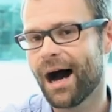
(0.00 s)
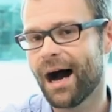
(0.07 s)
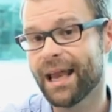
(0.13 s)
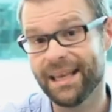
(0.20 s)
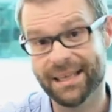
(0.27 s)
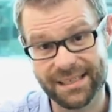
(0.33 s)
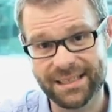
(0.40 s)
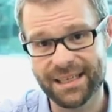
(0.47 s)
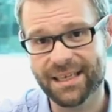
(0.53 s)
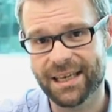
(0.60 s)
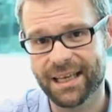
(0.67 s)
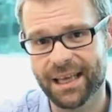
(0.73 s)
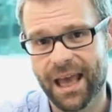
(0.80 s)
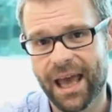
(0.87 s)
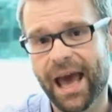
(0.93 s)
uh, in
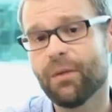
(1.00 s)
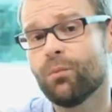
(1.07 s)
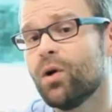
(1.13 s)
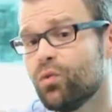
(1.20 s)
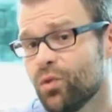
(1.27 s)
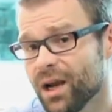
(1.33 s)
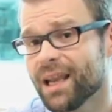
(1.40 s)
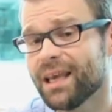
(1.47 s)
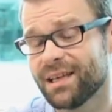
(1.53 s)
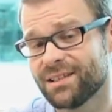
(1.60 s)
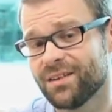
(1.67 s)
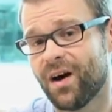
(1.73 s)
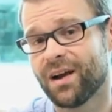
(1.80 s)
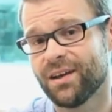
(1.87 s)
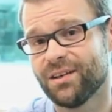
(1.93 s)
Sydney, and we're really
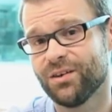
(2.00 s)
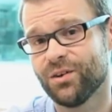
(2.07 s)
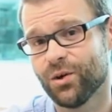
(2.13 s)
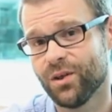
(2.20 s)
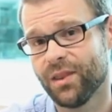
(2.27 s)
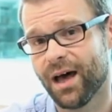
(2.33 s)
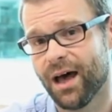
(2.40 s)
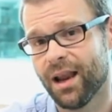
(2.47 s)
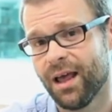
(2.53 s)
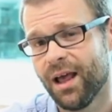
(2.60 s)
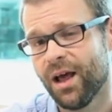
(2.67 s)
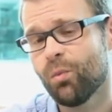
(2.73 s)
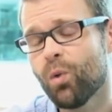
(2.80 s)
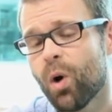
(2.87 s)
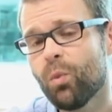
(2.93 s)
excited to do that.
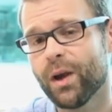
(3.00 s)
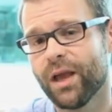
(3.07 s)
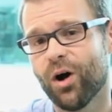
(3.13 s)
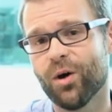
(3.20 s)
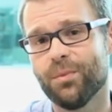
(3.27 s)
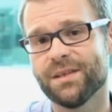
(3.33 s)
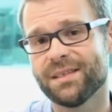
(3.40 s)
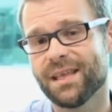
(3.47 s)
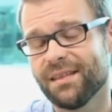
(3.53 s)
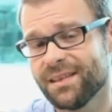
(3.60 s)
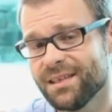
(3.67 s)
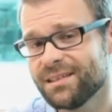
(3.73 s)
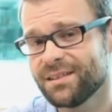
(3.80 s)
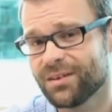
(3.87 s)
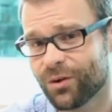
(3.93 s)
And what we hope is that
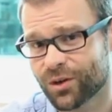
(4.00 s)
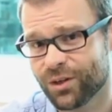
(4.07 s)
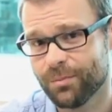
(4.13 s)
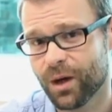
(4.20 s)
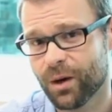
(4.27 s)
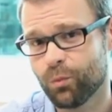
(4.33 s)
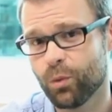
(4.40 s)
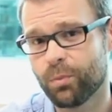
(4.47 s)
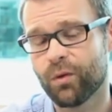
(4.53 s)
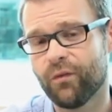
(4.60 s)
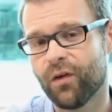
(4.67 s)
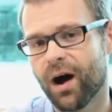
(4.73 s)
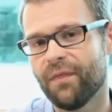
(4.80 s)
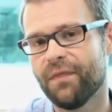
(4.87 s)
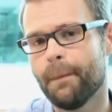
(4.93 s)
this document will
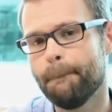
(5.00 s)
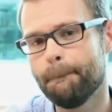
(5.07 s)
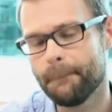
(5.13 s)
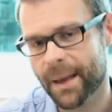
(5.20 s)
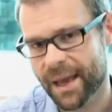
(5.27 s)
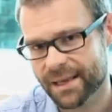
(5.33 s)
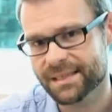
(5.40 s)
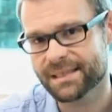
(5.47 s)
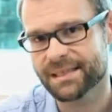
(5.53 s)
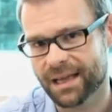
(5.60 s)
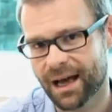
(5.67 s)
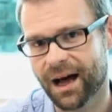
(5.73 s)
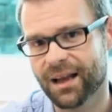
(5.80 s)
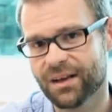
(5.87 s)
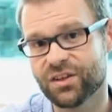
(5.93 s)
provide the best
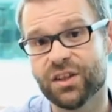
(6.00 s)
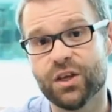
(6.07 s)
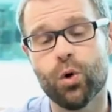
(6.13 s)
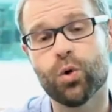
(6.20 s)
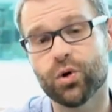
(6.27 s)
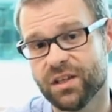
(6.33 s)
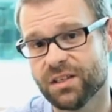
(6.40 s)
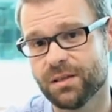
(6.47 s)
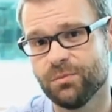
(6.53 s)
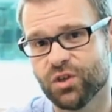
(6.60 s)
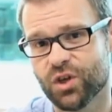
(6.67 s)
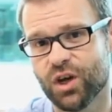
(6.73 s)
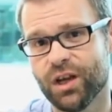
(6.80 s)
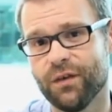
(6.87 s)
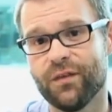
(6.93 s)
start to the autism
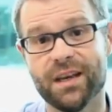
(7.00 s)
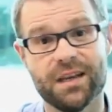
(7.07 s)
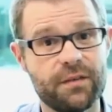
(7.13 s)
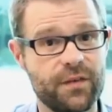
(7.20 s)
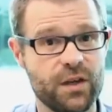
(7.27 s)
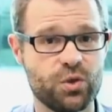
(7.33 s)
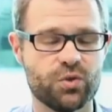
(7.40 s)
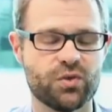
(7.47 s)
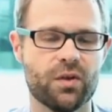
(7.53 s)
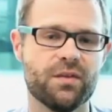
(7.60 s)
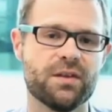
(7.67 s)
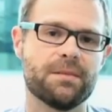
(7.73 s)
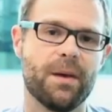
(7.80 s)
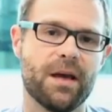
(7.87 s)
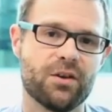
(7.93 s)
journey for individuals on
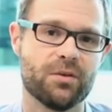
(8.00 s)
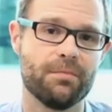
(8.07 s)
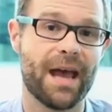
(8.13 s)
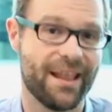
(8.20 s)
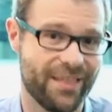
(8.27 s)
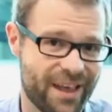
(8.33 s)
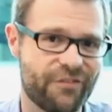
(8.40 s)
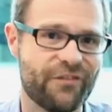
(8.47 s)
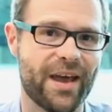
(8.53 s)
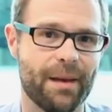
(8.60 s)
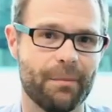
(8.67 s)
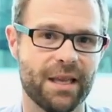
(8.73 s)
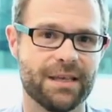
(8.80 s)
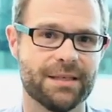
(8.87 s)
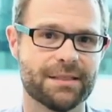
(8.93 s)
the spectrum and their
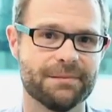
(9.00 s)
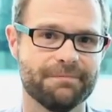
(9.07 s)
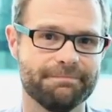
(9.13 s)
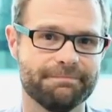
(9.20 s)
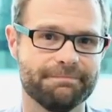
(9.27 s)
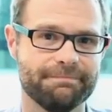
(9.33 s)
families.